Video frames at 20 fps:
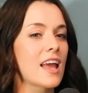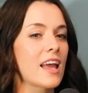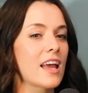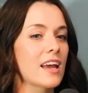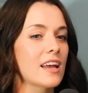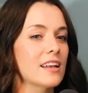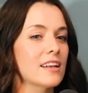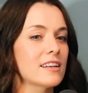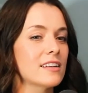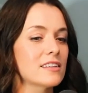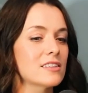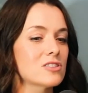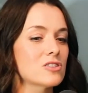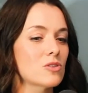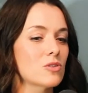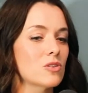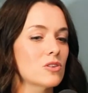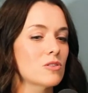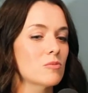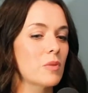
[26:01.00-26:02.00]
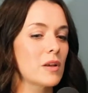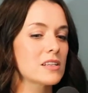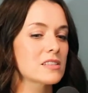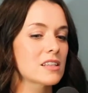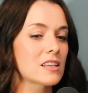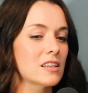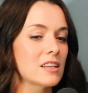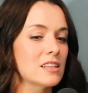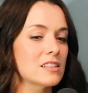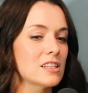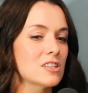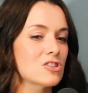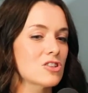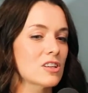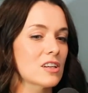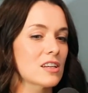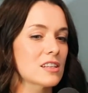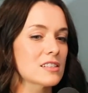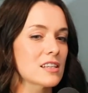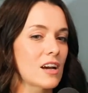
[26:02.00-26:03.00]
And so basically
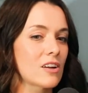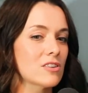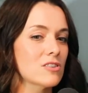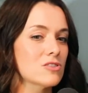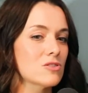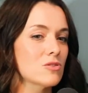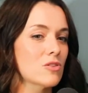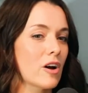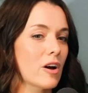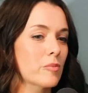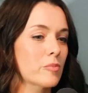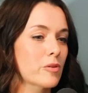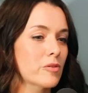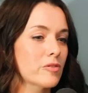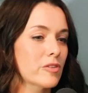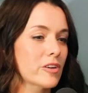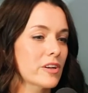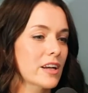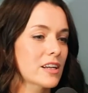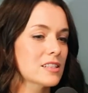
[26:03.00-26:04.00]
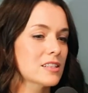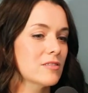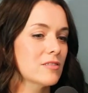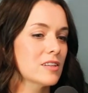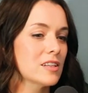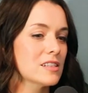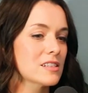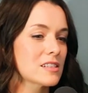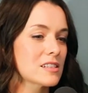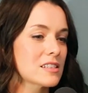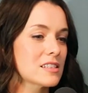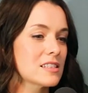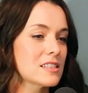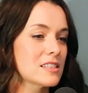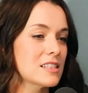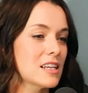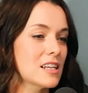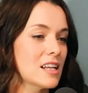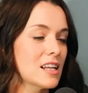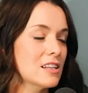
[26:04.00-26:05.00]
teaching kids how to do non-preferred activities and
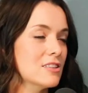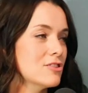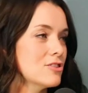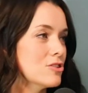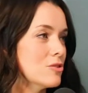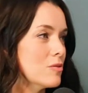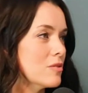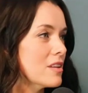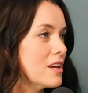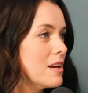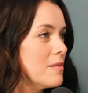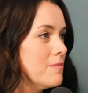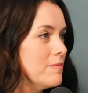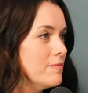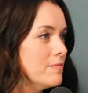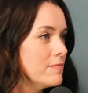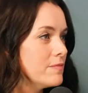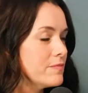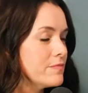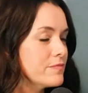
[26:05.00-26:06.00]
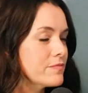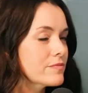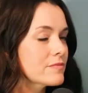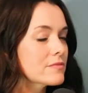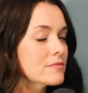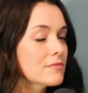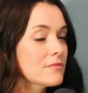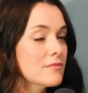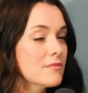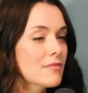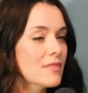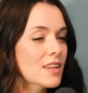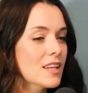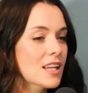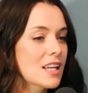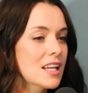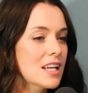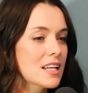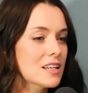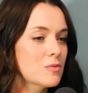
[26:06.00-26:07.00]
sit and do them.
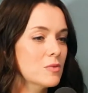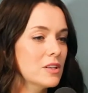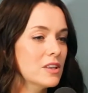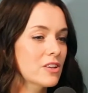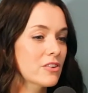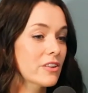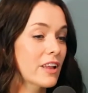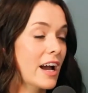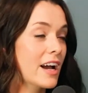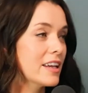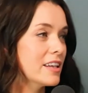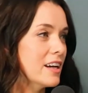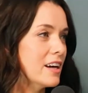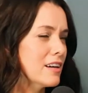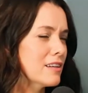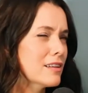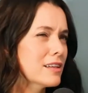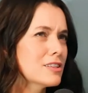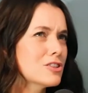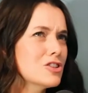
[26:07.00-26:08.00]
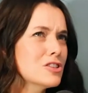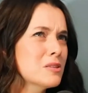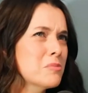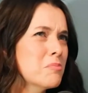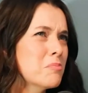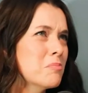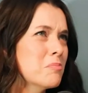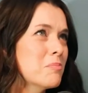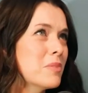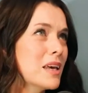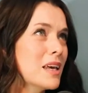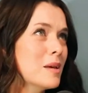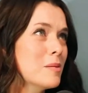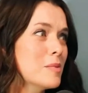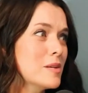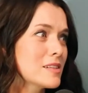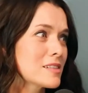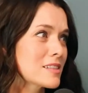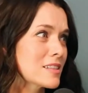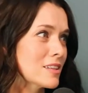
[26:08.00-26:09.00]
And when they're that young, like she's a
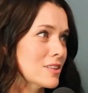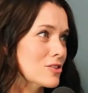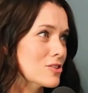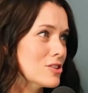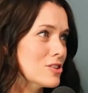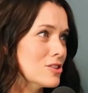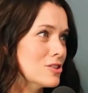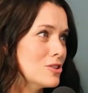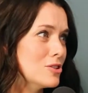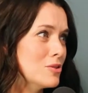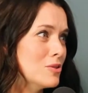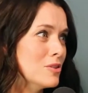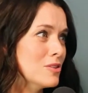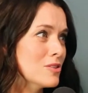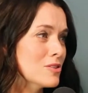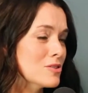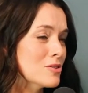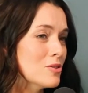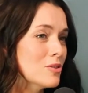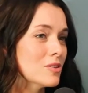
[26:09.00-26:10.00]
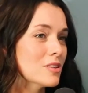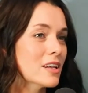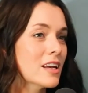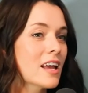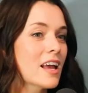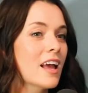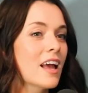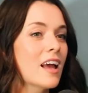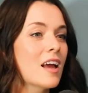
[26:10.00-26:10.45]
baby still. She's 2 years old.